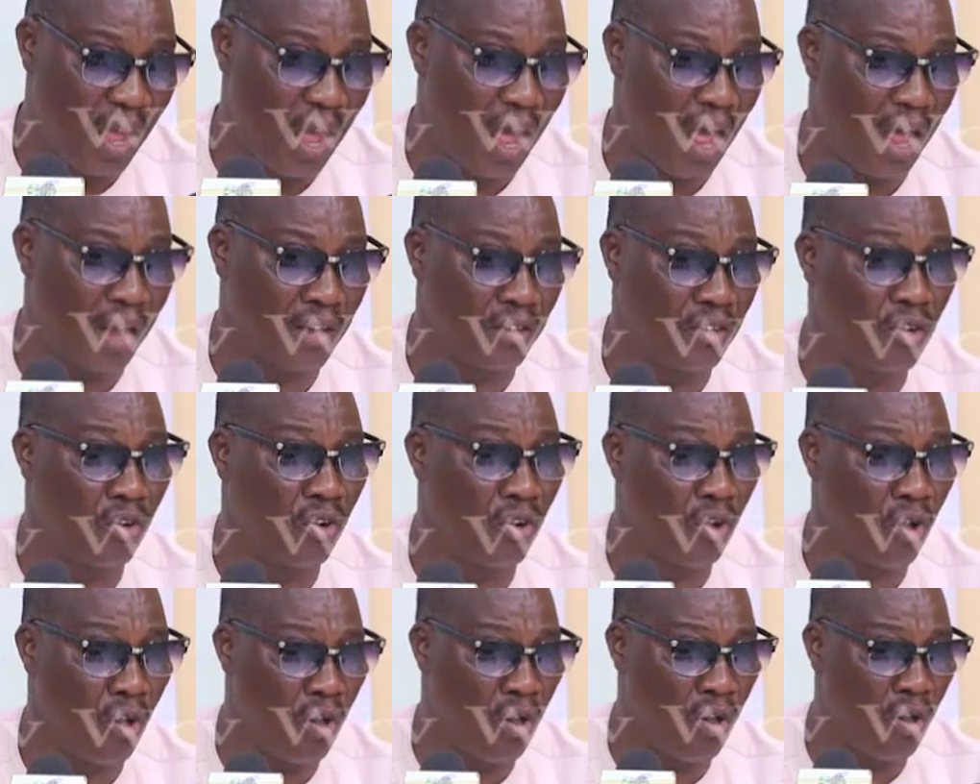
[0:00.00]
And
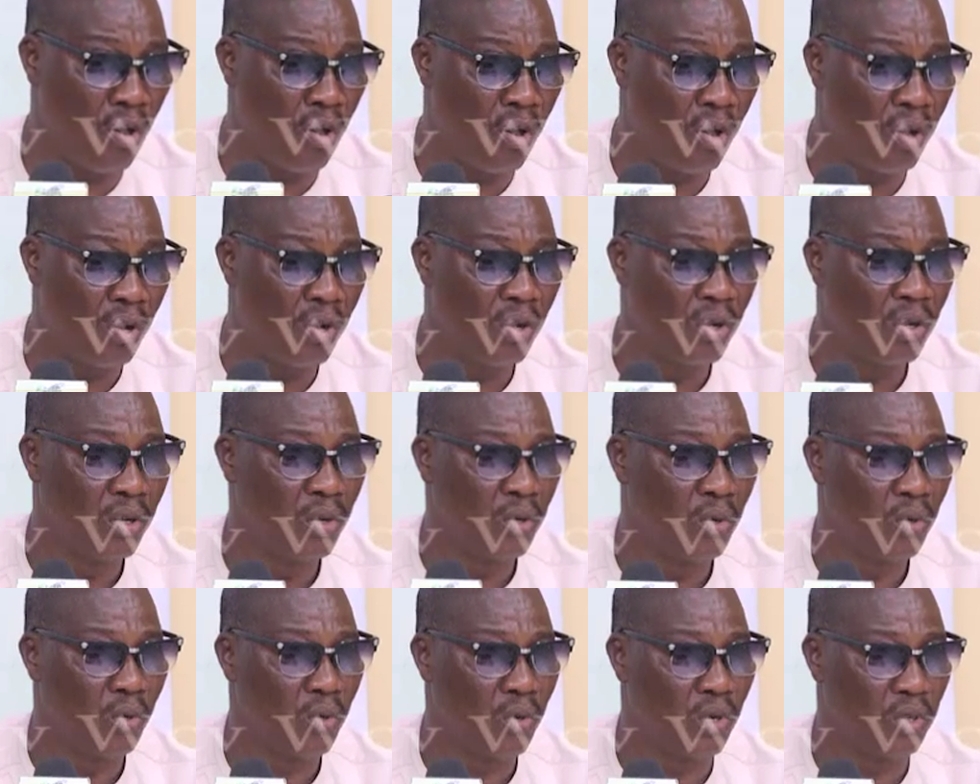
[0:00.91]

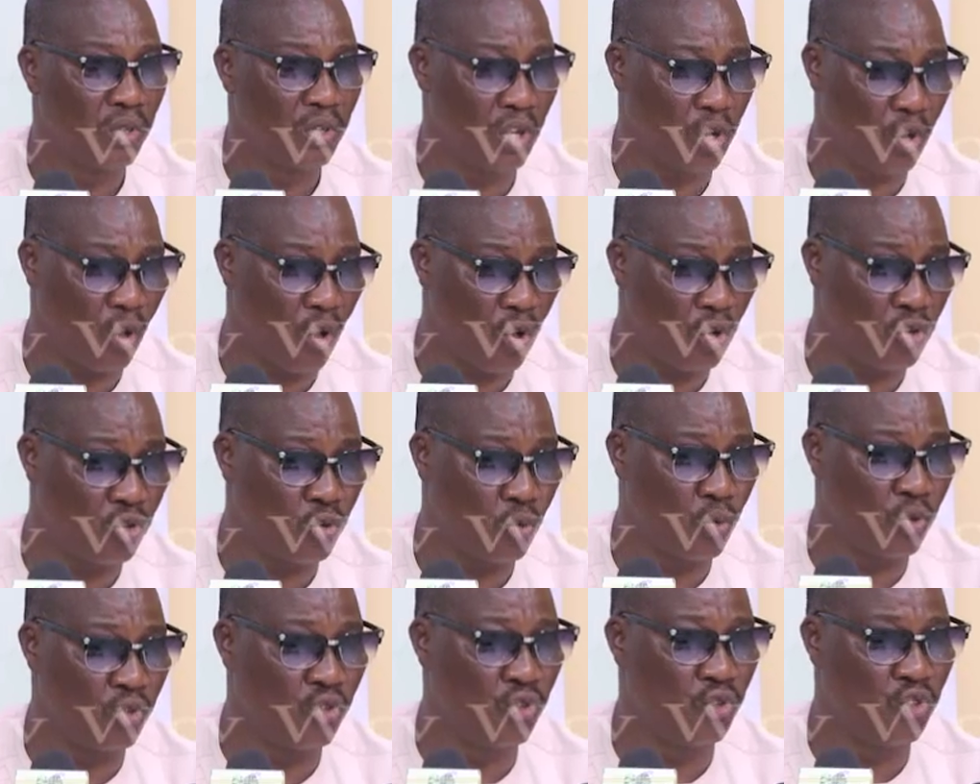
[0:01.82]
the court
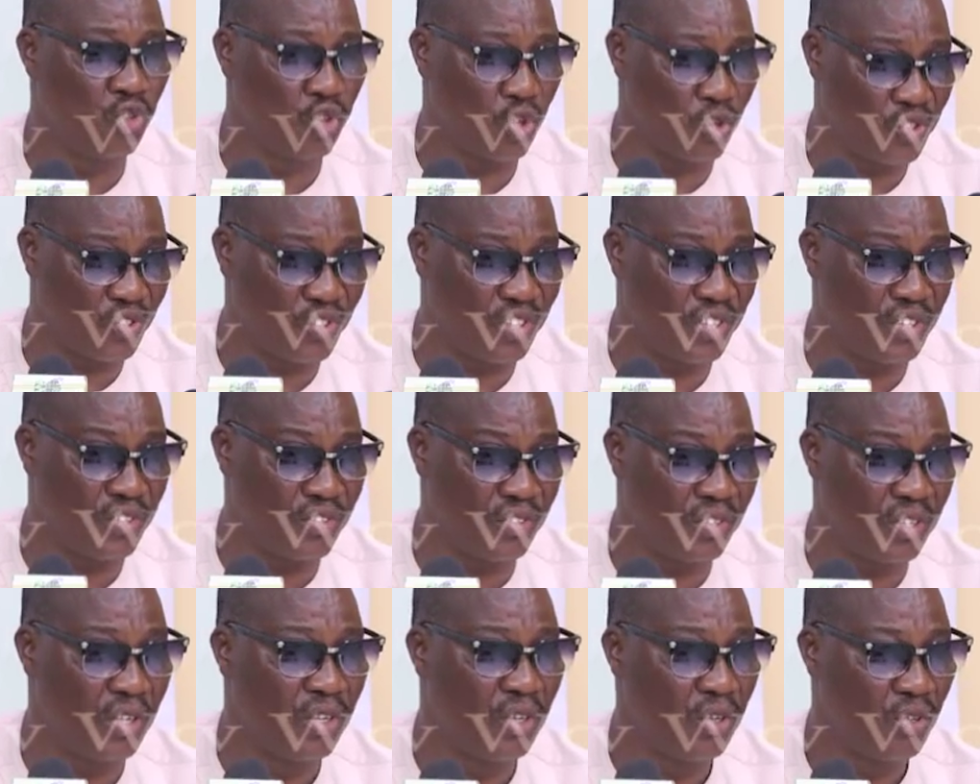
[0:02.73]
will do justice
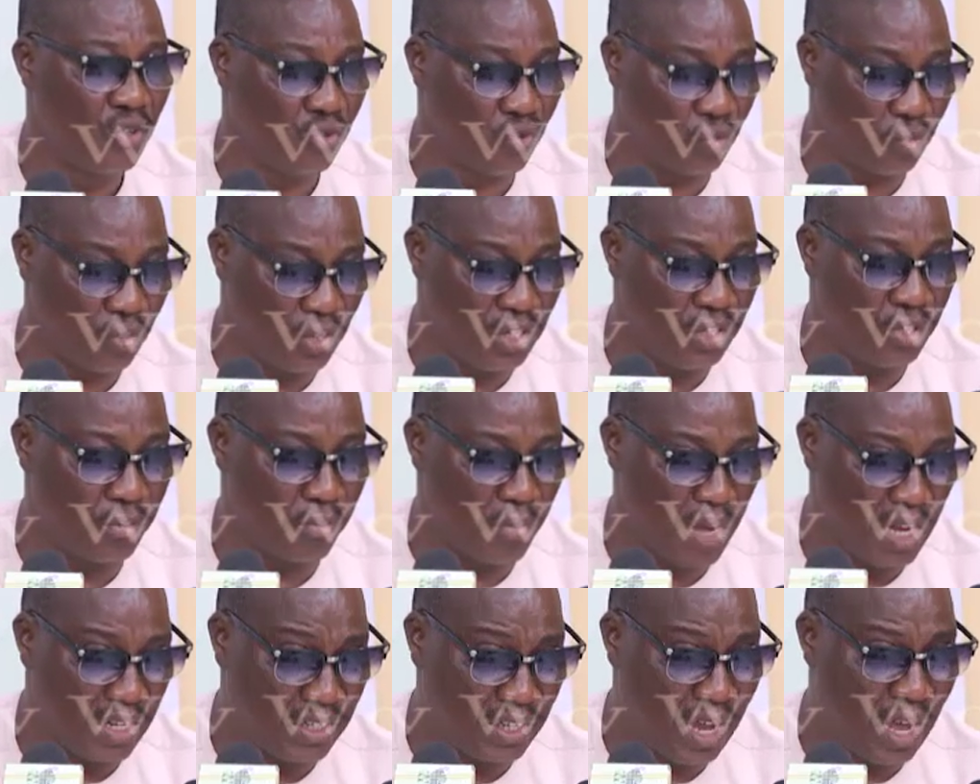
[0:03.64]
to this
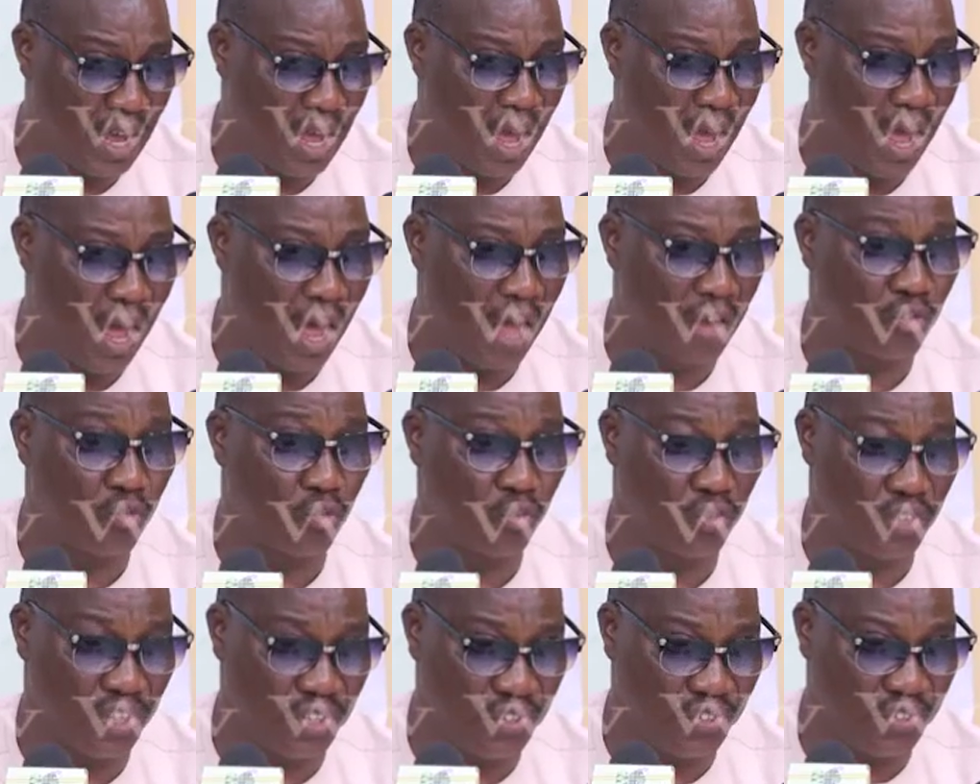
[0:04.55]
matter and to
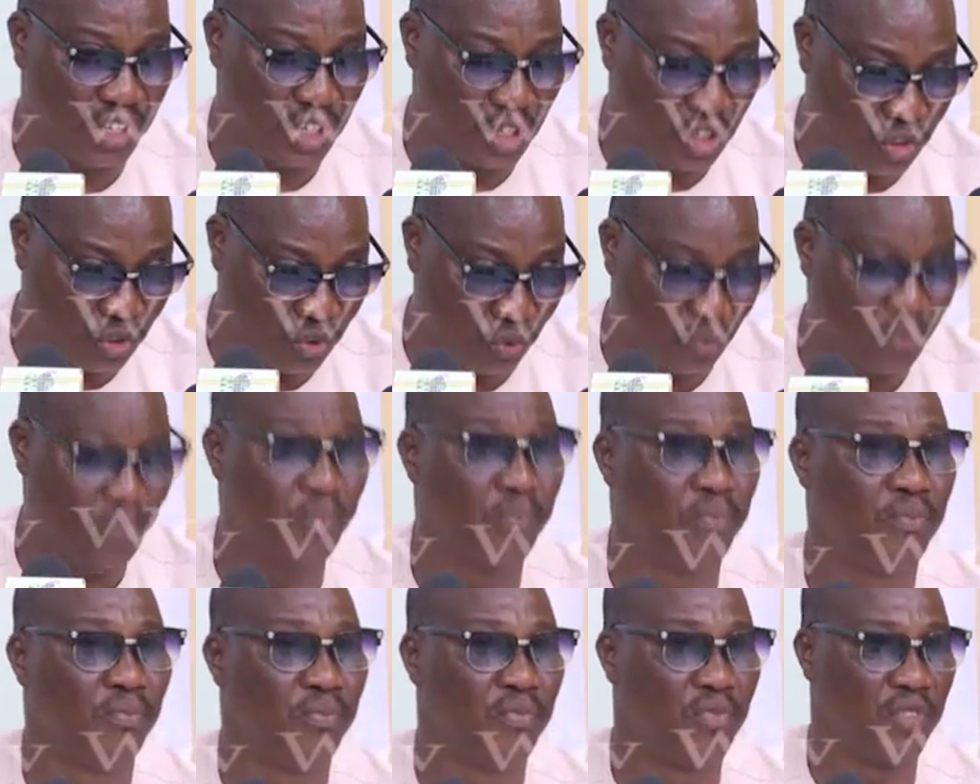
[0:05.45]
this issue.
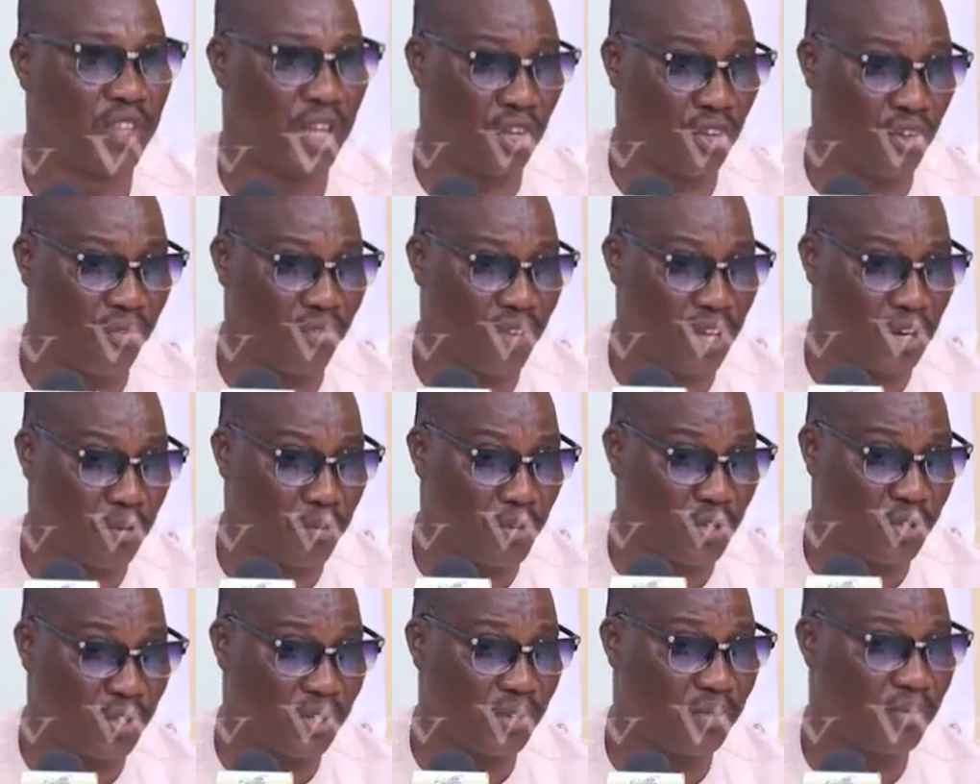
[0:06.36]
Thank you very
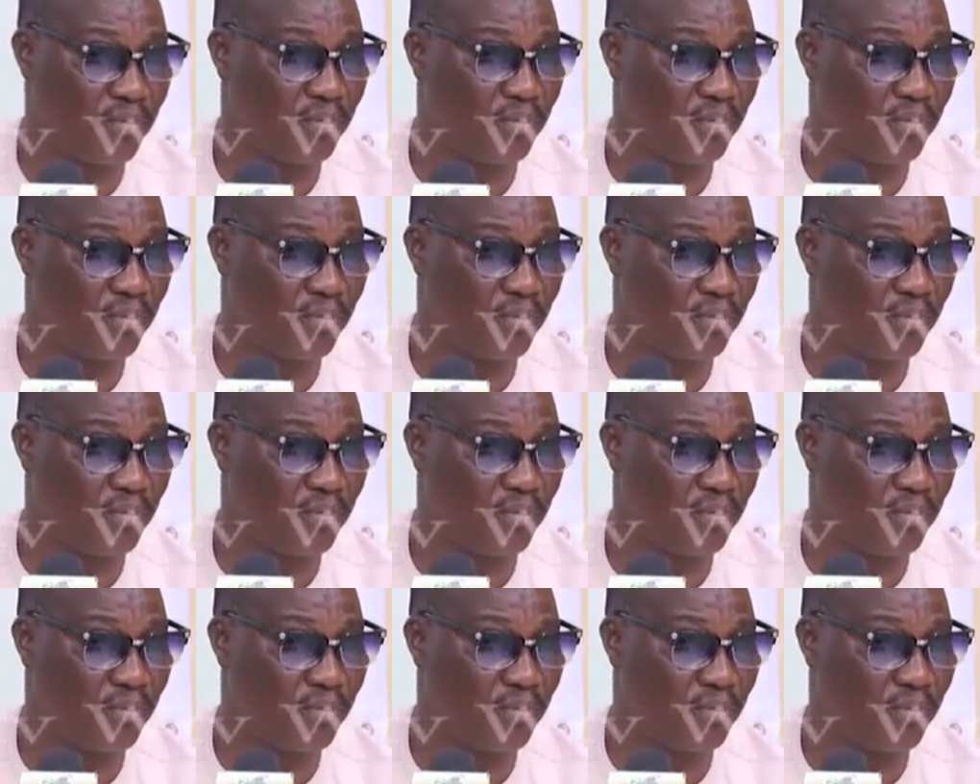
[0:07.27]
much.